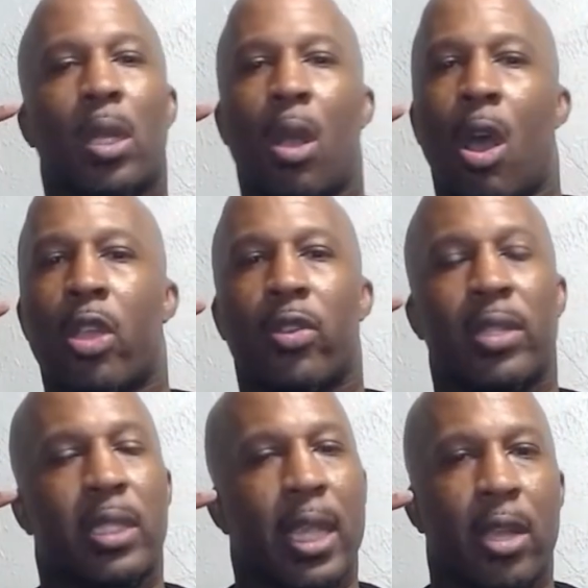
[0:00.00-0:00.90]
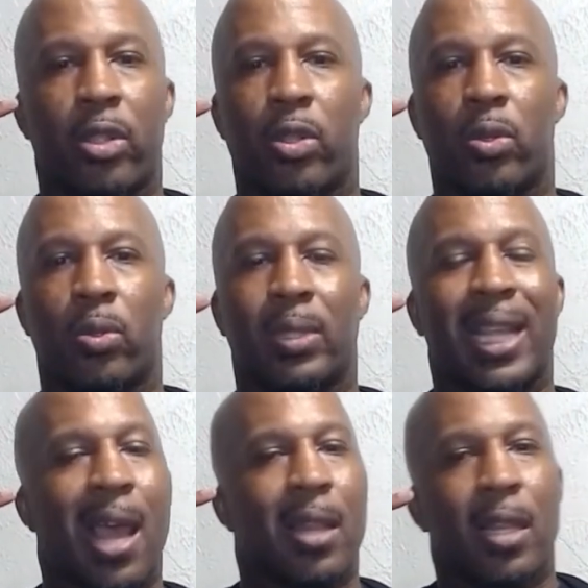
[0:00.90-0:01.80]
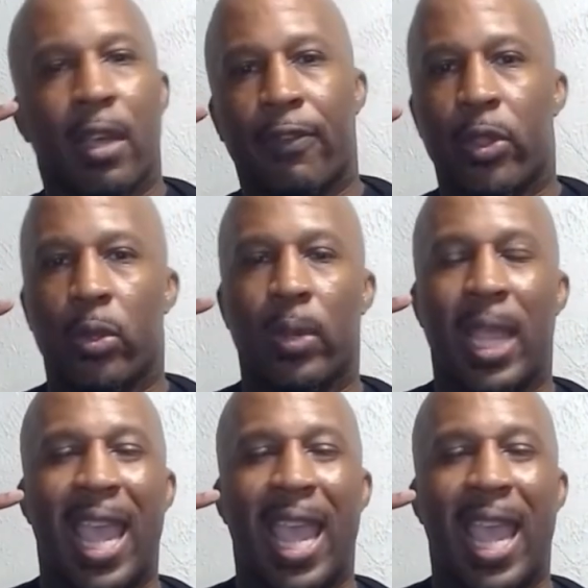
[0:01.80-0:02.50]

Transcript: call you and tell you that I love you